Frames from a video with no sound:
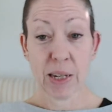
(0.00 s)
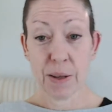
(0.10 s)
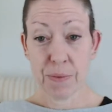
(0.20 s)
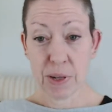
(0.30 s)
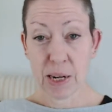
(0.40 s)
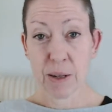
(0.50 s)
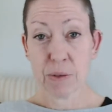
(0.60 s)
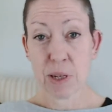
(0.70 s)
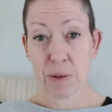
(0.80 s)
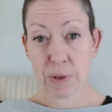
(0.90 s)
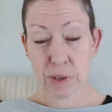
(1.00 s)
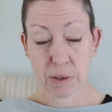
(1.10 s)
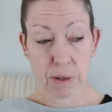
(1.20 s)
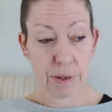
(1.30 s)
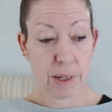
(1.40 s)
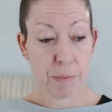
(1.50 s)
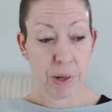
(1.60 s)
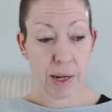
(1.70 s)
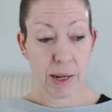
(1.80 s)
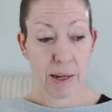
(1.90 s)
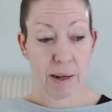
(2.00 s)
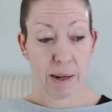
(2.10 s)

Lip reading: given how slow things are on eBay,